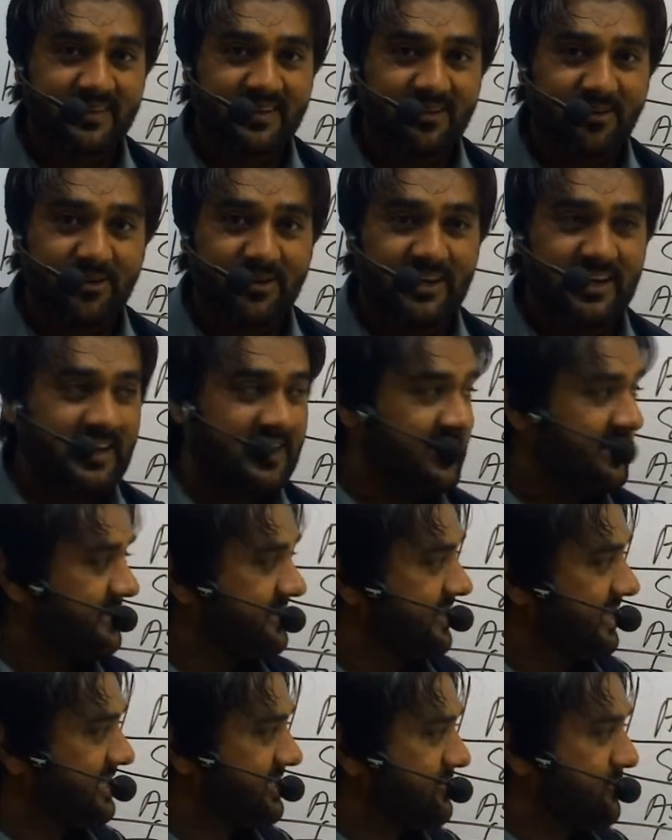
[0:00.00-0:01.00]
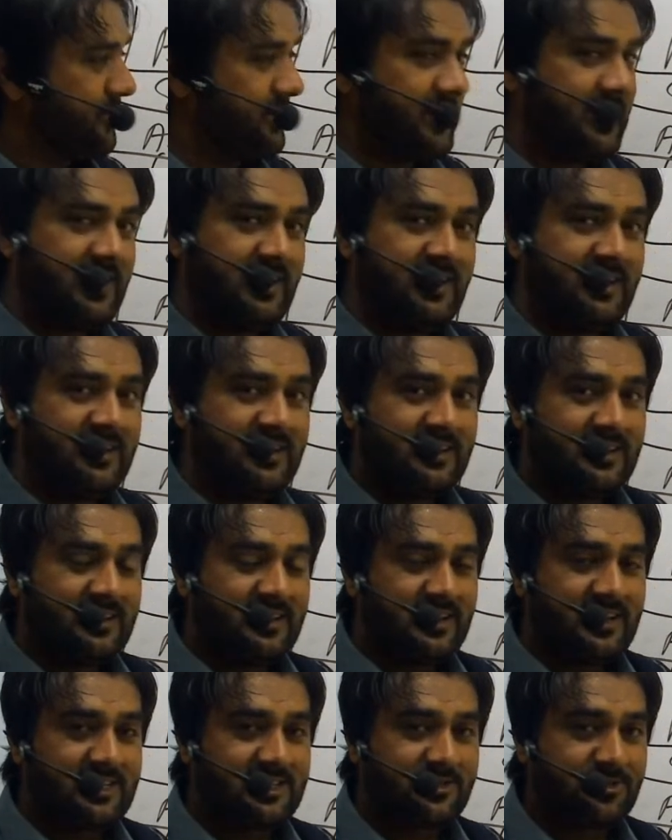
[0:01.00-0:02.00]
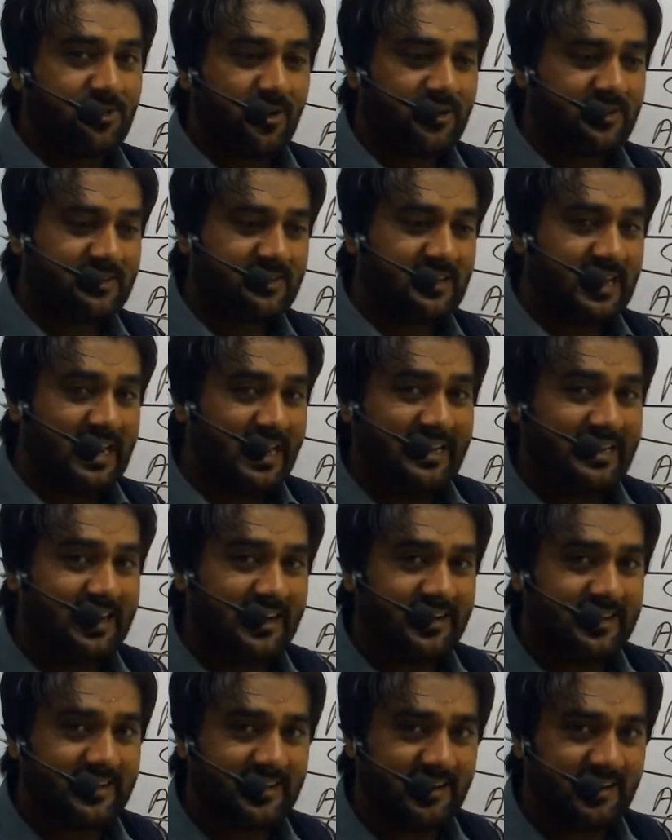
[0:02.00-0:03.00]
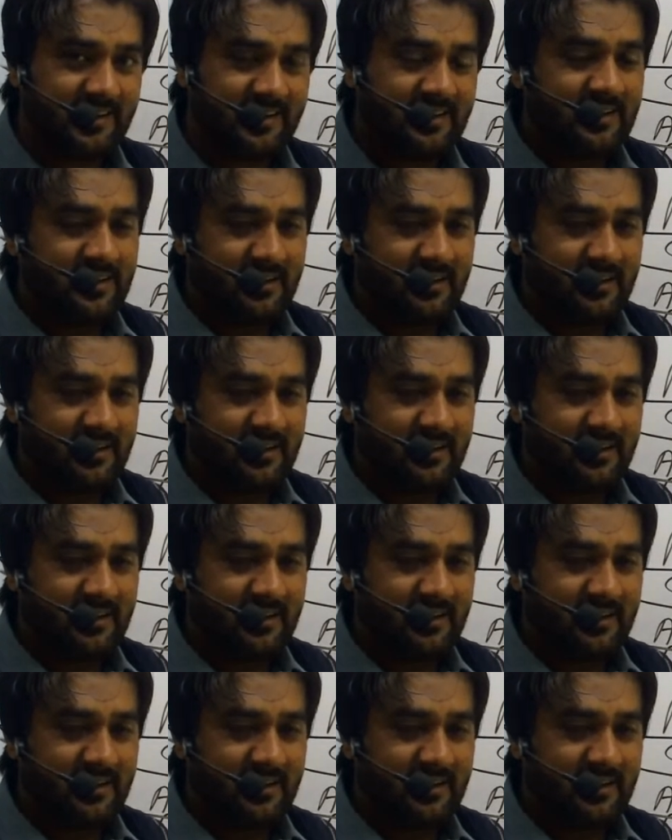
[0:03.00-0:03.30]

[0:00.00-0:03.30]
Okay, the story is not ended here.